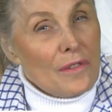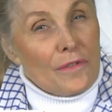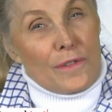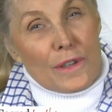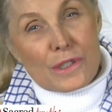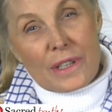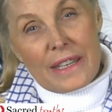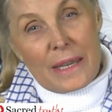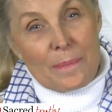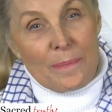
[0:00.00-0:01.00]

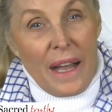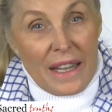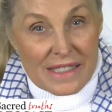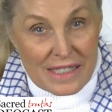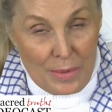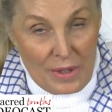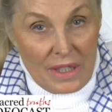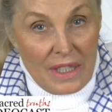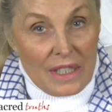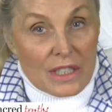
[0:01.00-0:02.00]
virtually impossible
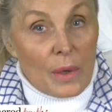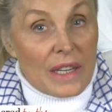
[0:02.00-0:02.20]
to